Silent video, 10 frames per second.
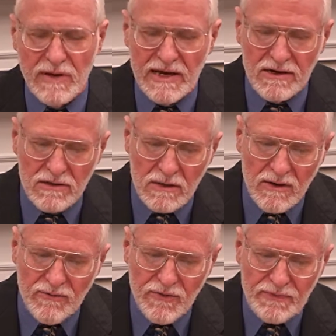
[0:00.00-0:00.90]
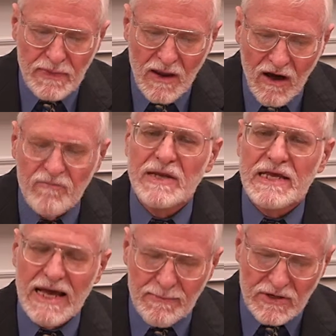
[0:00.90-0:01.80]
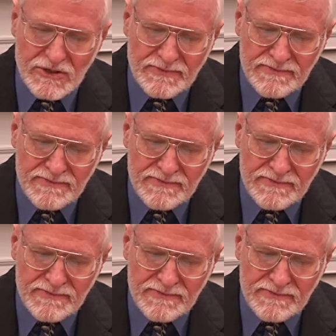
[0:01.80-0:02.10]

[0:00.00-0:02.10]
mayor of Minneapolis.